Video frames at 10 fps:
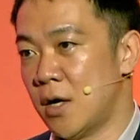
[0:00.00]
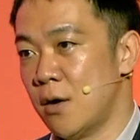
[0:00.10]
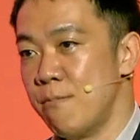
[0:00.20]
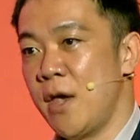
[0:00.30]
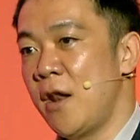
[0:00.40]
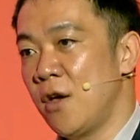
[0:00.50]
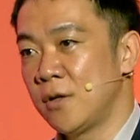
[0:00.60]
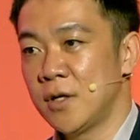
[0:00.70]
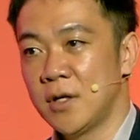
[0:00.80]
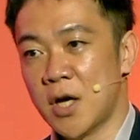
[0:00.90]

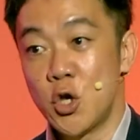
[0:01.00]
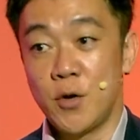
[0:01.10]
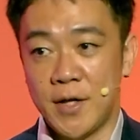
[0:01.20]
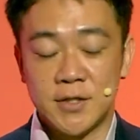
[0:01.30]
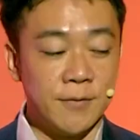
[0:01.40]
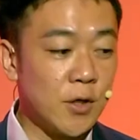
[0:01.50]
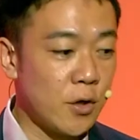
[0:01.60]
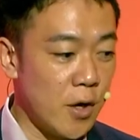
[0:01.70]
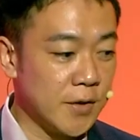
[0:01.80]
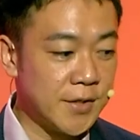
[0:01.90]
million units of the
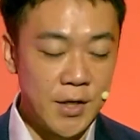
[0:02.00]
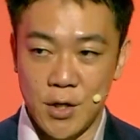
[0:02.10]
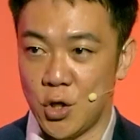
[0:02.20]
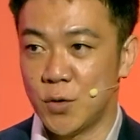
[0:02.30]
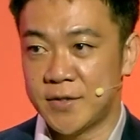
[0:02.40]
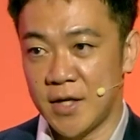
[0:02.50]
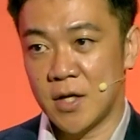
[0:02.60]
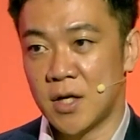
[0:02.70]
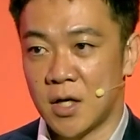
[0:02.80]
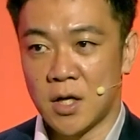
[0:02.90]
cars using
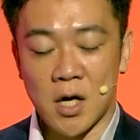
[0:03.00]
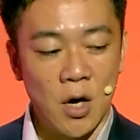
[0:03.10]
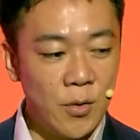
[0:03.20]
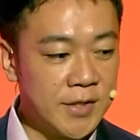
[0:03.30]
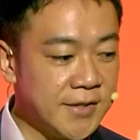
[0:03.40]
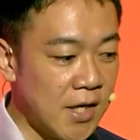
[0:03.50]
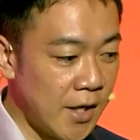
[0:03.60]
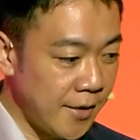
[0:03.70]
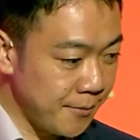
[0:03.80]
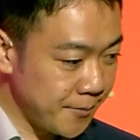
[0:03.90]
our design.